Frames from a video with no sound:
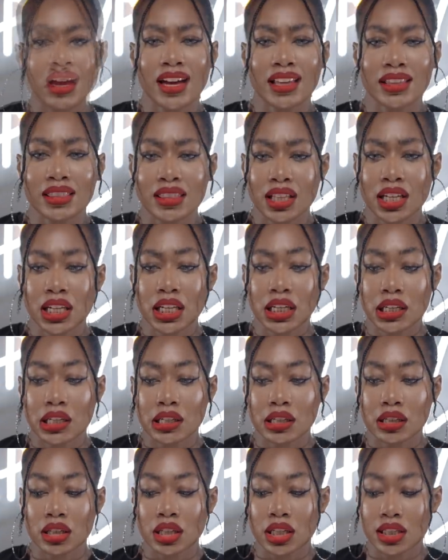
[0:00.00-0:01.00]
I
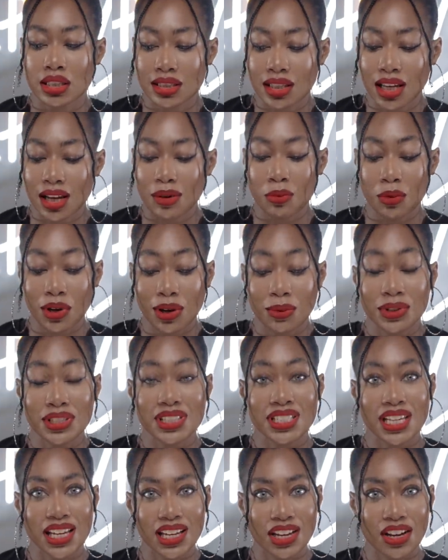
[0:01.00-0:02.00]
think the same way we
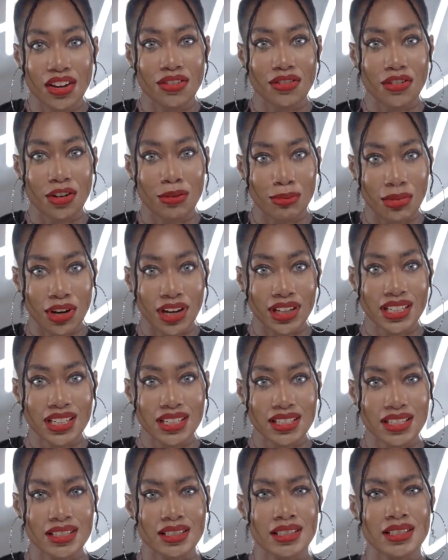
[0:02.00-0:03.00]
take care of our
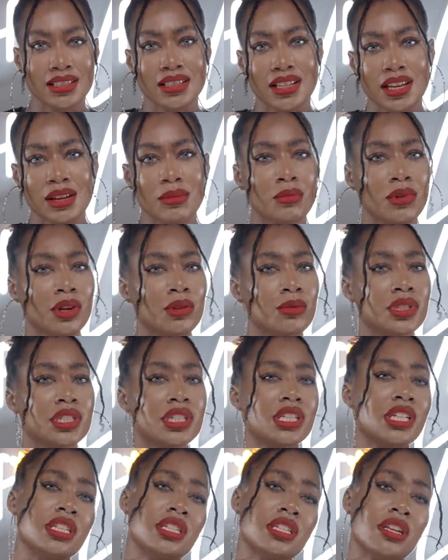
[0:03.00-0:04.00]
bodies is the same way we
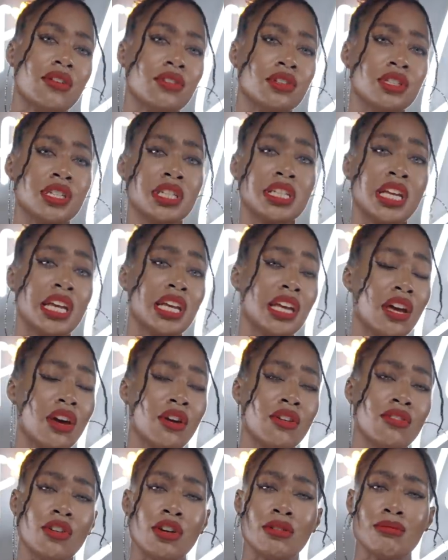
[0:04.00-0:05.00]
should endeavor to take care
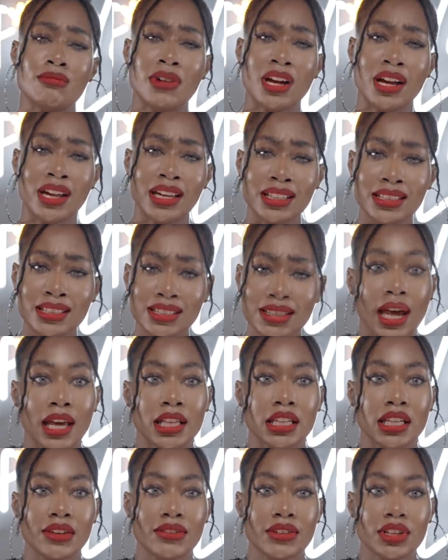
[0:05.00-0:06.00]
of our minds.
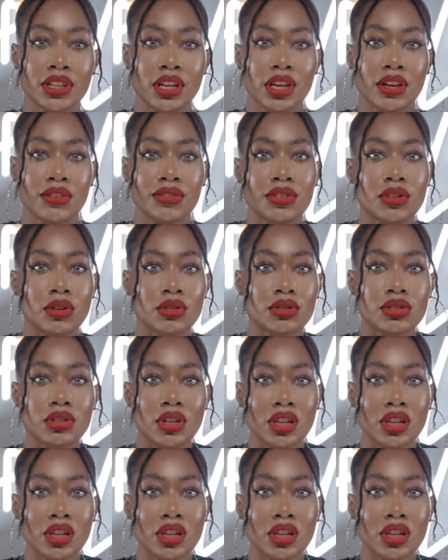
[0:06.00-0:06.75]
And even if there's